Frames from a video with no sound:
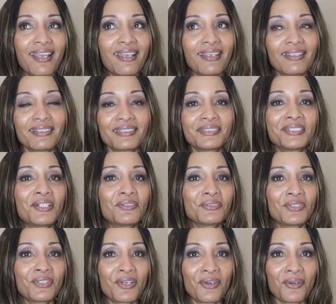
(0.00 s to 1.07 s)
I
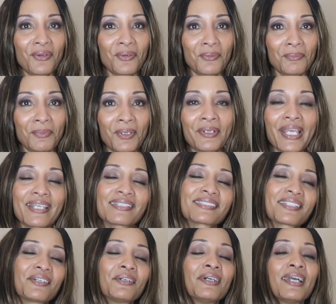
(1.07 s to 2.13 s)
don't know. Okay,
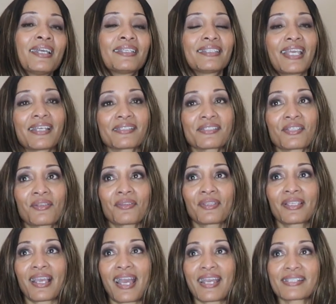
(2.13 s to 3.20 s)
so yeah, so
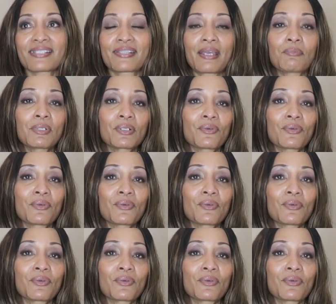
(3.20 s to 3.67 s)
guys, that will